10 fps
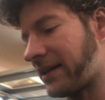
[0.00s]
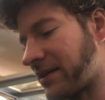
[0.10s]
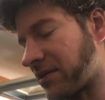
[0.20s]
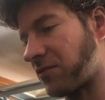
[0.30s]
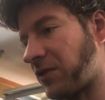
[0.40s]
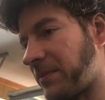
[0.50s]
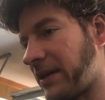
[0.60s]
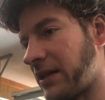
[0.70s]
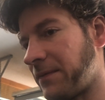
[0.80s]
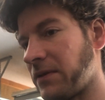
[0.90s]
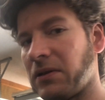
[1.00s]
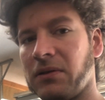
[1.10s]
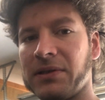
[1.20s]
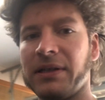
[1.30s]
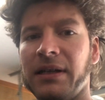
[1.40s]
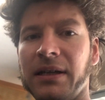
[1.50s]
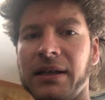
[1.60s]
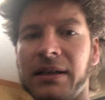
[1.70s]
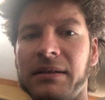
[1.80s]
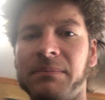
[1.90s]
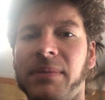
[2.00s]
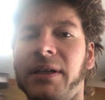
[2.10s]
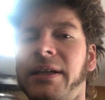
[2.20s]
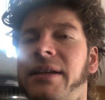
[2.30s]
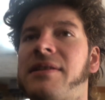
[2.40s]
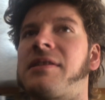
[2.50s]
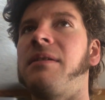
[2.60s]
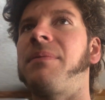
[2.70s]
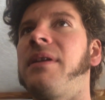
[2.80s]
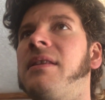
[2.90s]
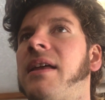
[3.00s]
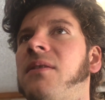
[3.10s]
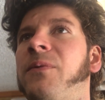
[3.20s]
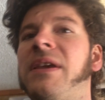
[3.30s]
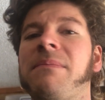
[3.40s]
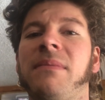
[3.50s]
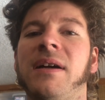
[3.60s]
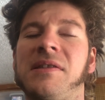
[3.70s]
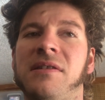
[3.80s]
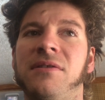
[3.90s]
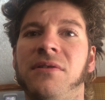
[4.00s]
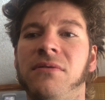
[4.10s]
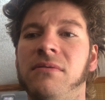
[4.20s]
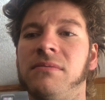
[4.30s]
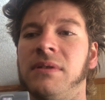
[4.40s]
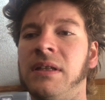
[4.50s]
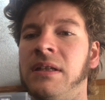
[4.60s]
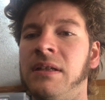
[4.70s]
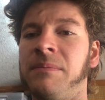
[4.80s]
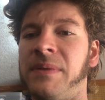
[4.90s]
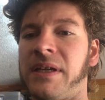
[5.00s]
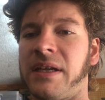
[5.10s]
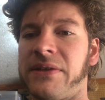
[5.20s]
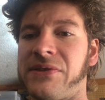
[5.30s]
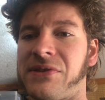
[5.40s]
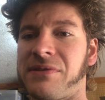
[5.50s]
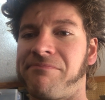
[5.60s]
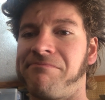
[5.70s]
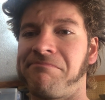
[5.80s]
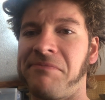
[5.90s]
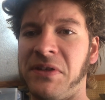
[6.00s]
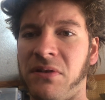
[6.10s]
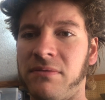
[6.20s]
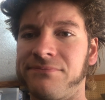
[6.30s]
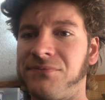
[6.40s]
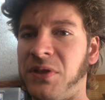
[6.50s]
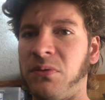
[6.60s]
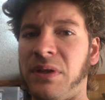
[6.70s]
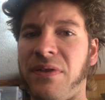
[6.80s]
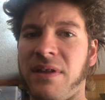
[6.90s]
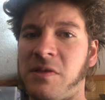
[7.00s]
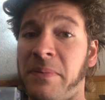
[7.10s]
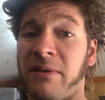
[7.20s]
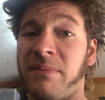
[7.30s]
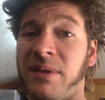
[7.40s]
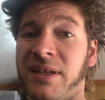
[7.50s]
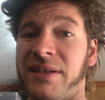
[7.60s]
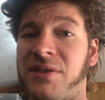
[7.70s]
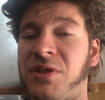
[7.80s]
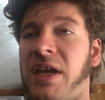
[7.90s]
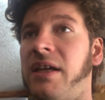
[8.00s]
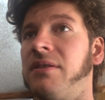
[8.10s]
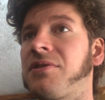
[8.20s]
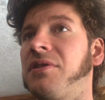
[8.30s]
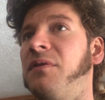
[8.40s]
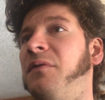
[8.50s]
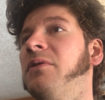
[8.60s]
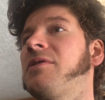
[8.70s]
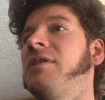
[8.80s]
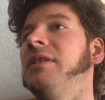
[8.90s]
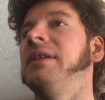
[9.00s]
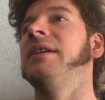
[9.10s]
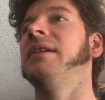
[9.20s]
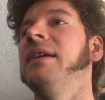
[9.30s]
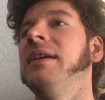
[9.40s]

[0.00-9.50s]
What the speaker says: is extremely difficult, but it is something that we must do, because the only thing that's permanent is change, unfortunately.